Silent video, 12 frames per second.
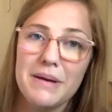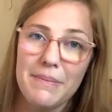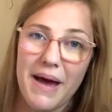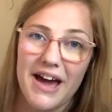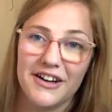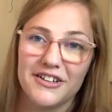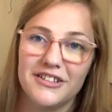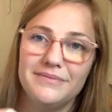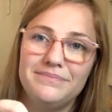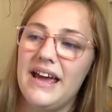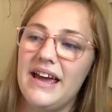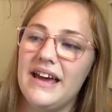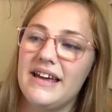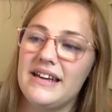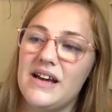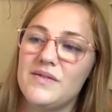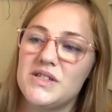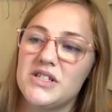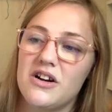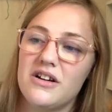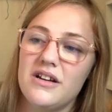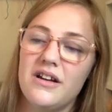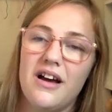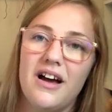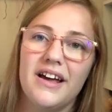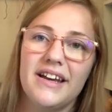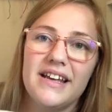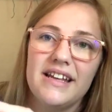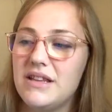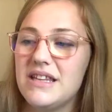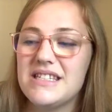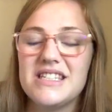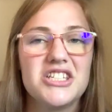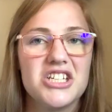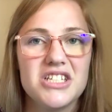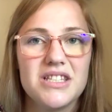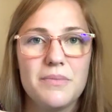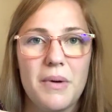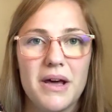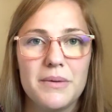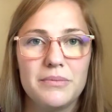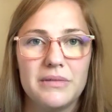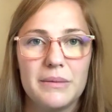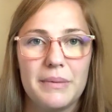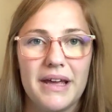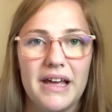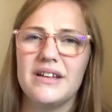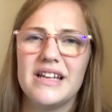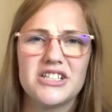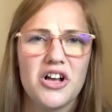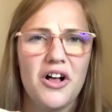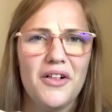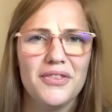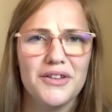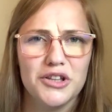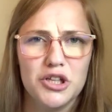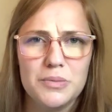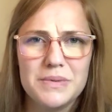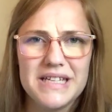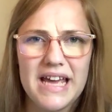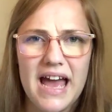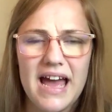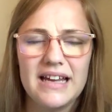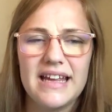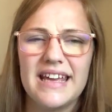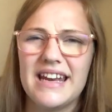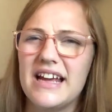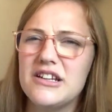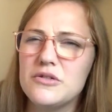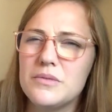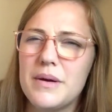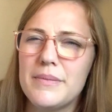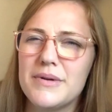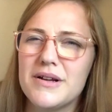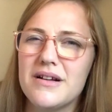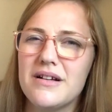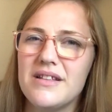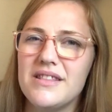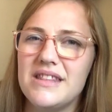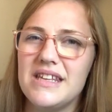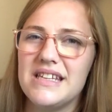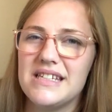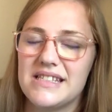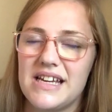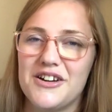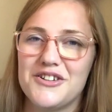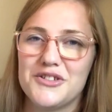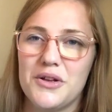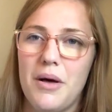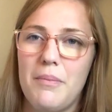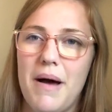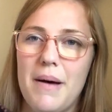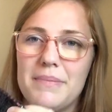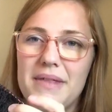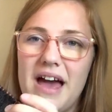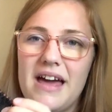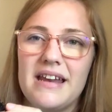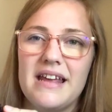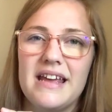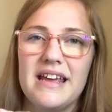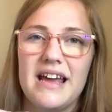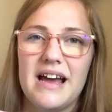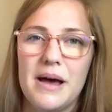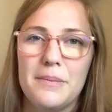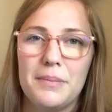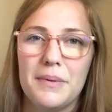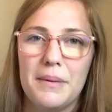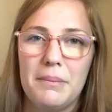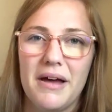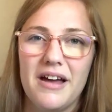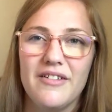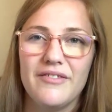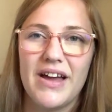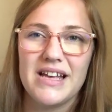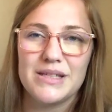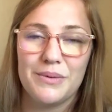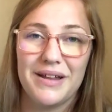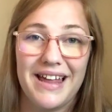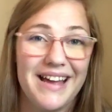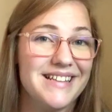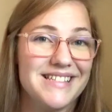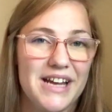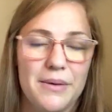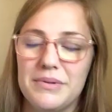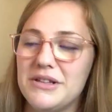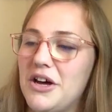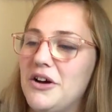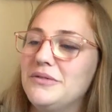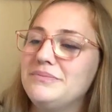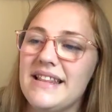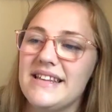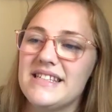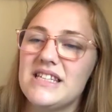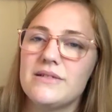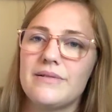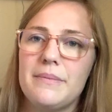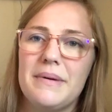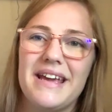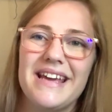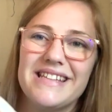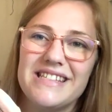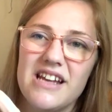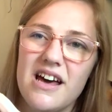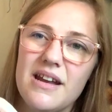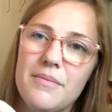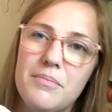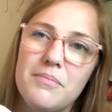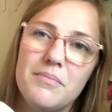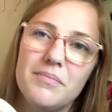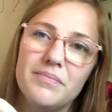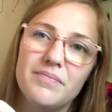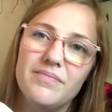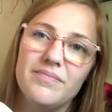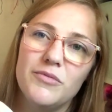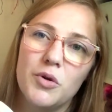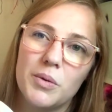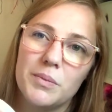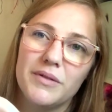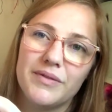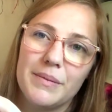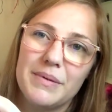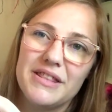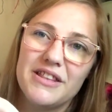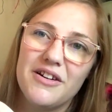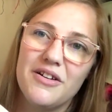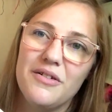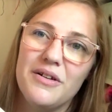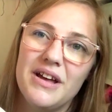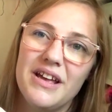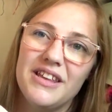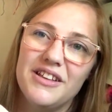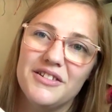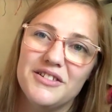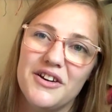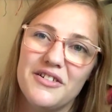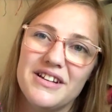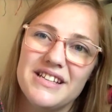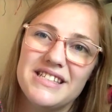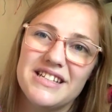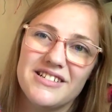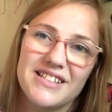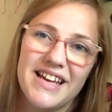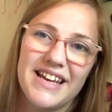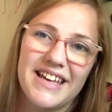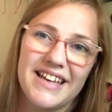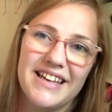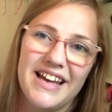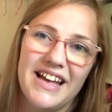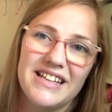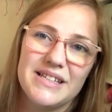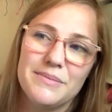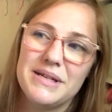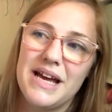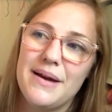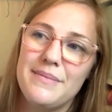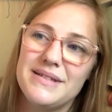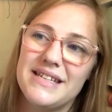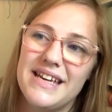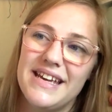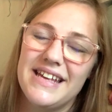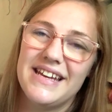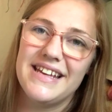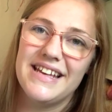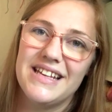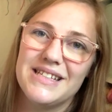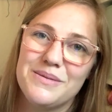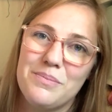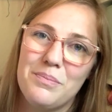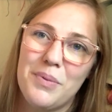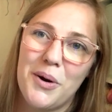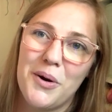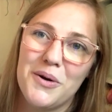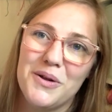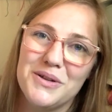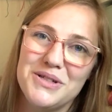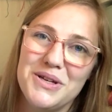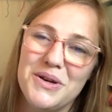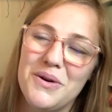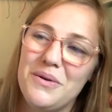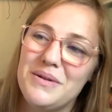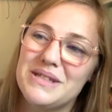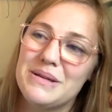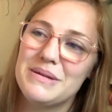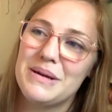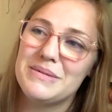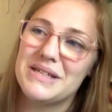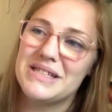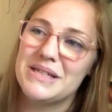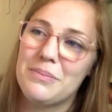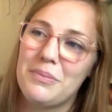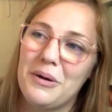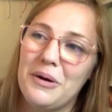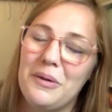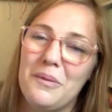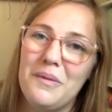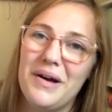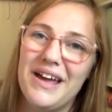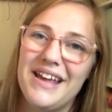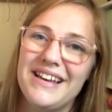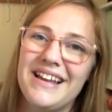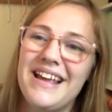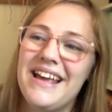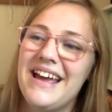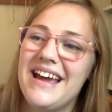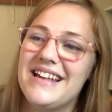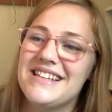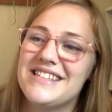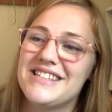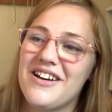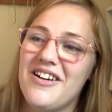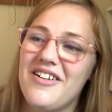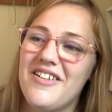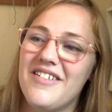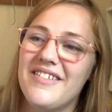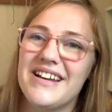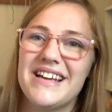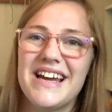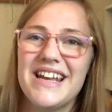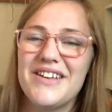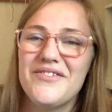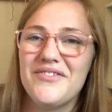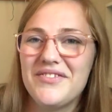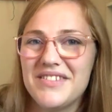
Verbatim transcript: my pattern and I've started on it. This is just the bottom ribbing. It's called the Looped hat and I don't remember the designer so I'll pop that up above as well as down below. This is ribbing. It's not a normal ribbing though. You'll notice there's like, sometimes it is purl two and sometimes it's a purl one. And so it kind of,